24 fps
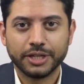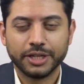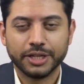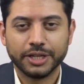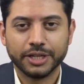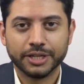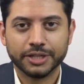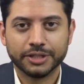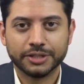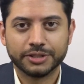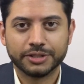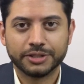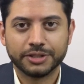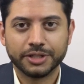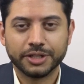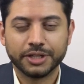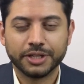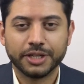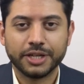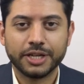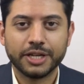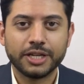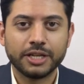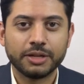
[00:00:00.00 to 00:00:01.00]
is
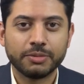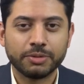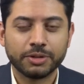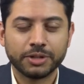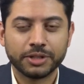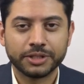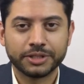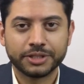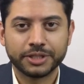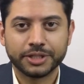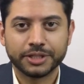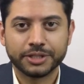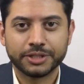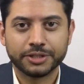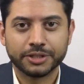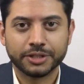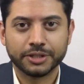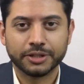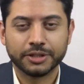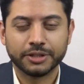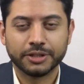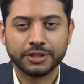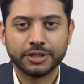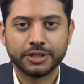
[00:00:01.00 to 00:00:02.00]
the inability
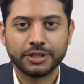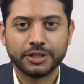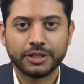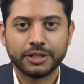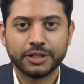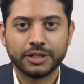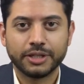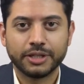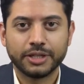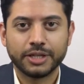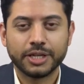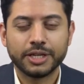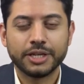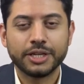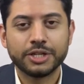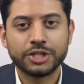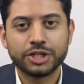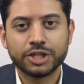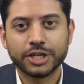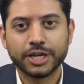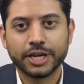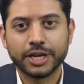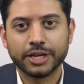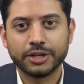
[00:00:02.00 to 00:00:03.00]
to
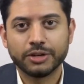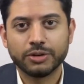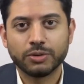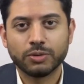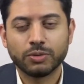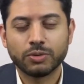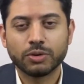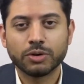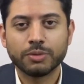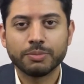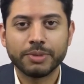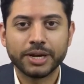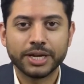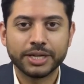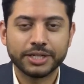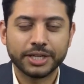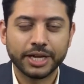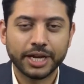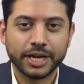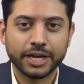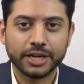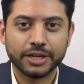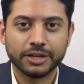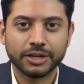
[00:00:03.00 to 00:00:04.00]
initiate or
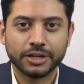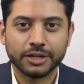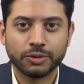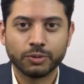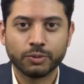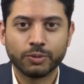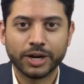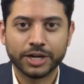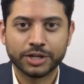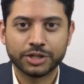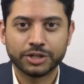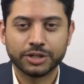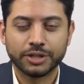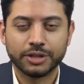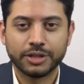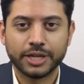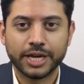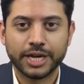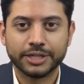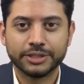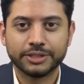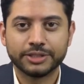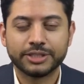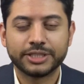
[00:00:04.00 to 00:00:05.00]
maintain an erection
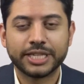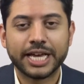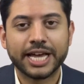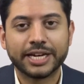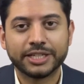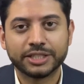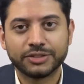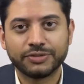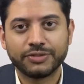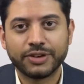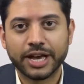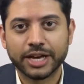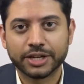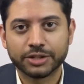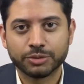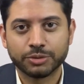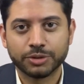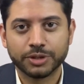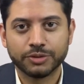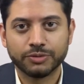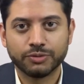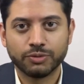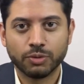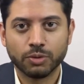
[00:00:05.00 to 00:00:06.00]
that is
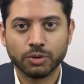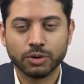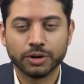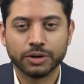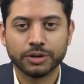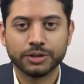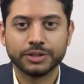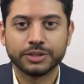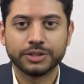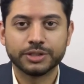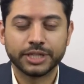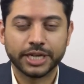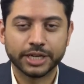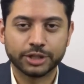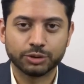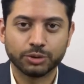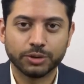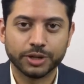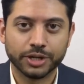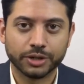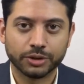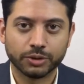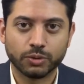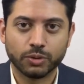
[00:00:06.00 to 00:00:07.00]
satisfactory for sexual
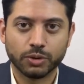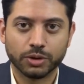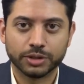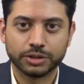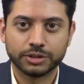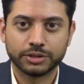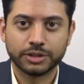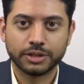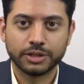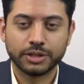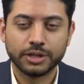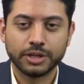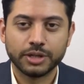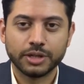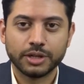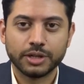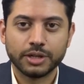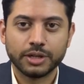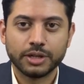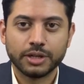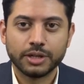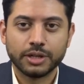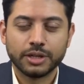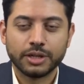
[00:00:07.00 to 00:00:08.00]
intercourse.
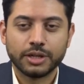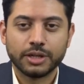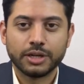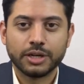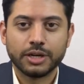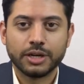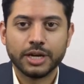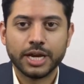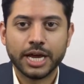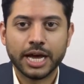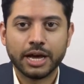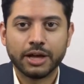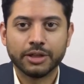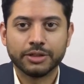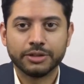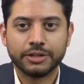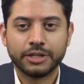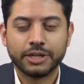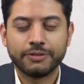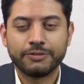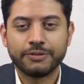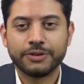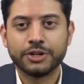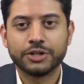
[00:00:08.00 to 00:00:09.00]
Now, the
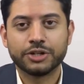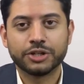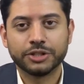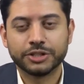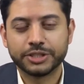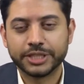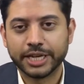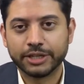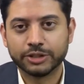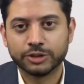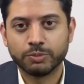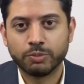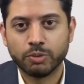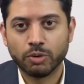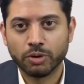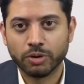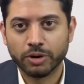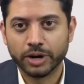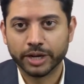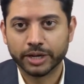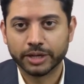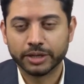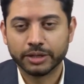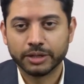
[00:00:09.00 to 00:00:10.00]
definition sounds
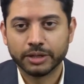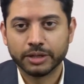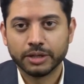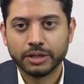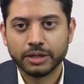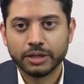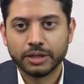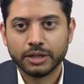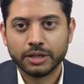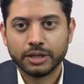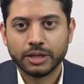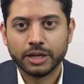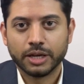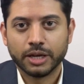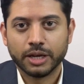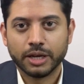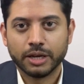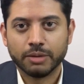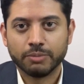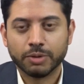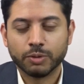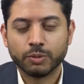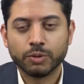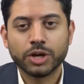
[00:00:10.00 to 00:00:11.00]
boring,
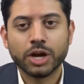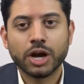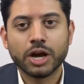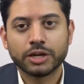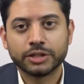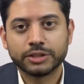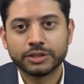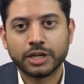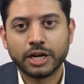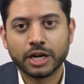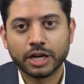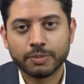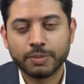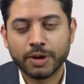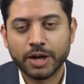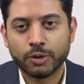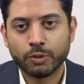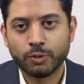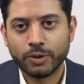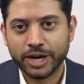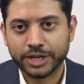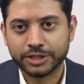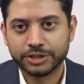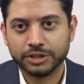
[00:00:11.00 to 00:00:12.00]
but we ought to talk about
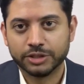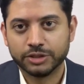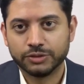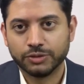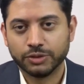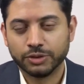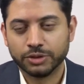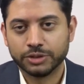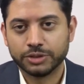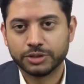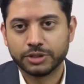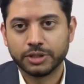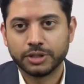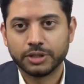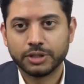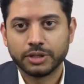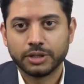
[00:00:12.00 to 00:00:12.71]
erections first.